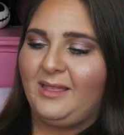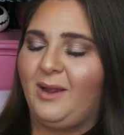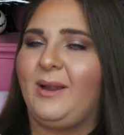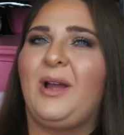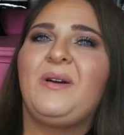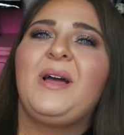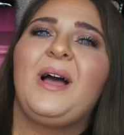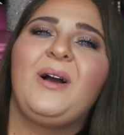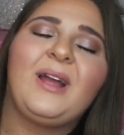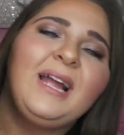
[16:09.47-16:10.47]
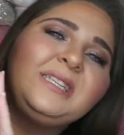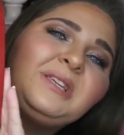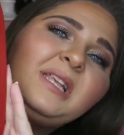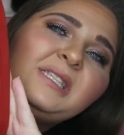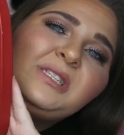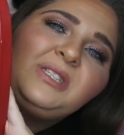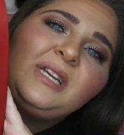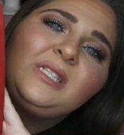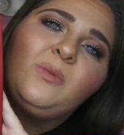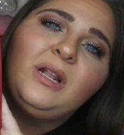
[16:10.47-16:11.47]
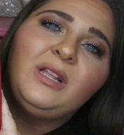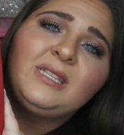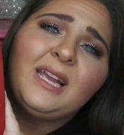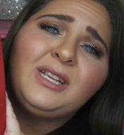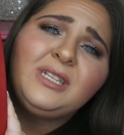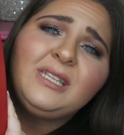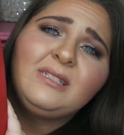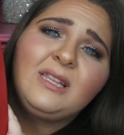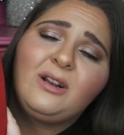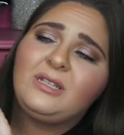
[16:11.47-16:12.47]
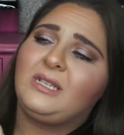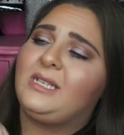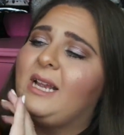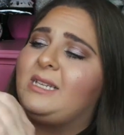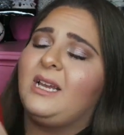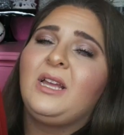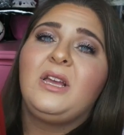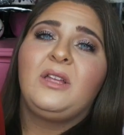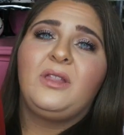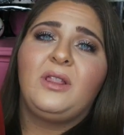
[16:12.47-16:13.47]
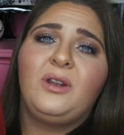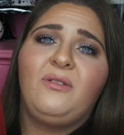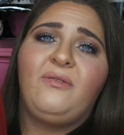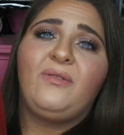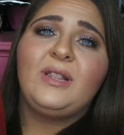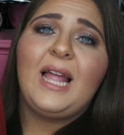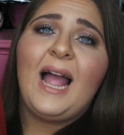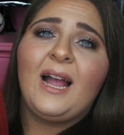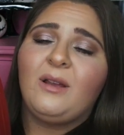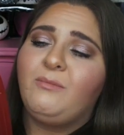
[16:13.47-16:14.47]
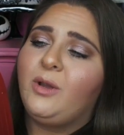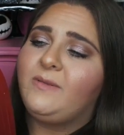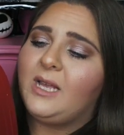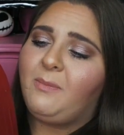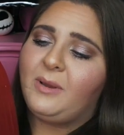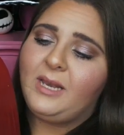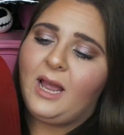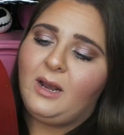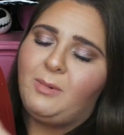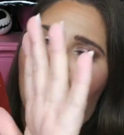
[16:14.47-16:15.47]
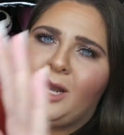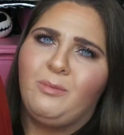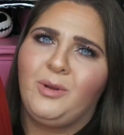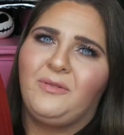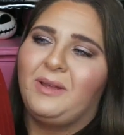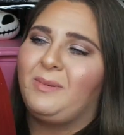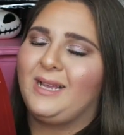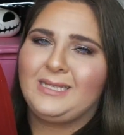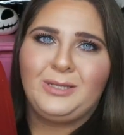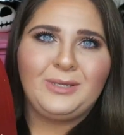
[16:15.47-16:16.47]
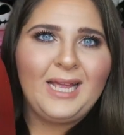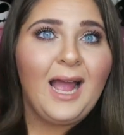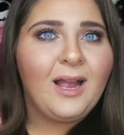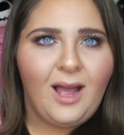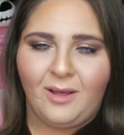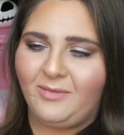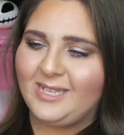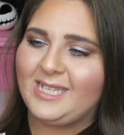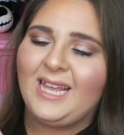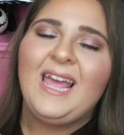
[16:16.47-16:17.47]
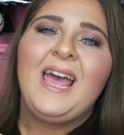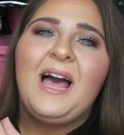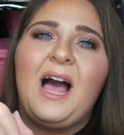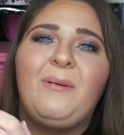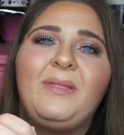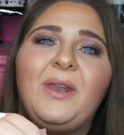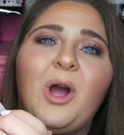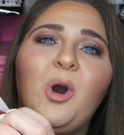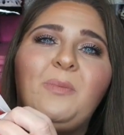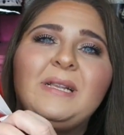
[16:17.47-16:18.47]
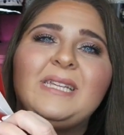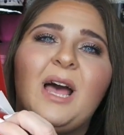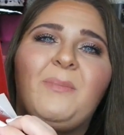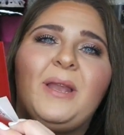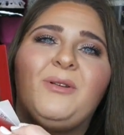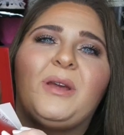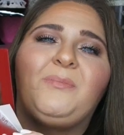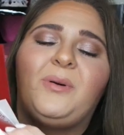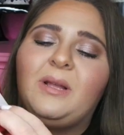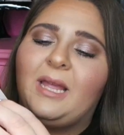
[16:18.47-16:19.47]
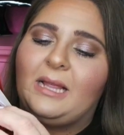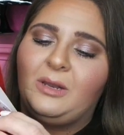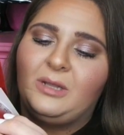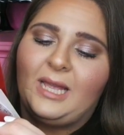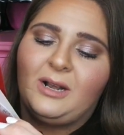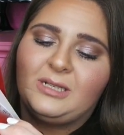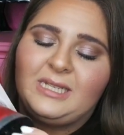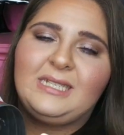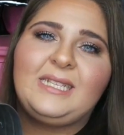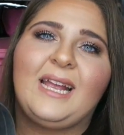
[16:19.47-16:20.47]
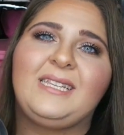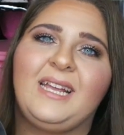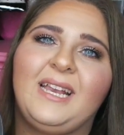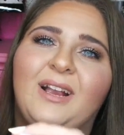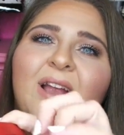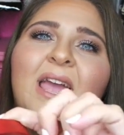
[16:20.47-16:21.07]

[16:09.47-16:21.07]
There we go. Okay, so this is just what it looks like. It just says letters to Santa. The little flag moves up and down. I'm not going to move it because the little tag, obviously. And then it opens up, and you can put like little letters to Santa in here.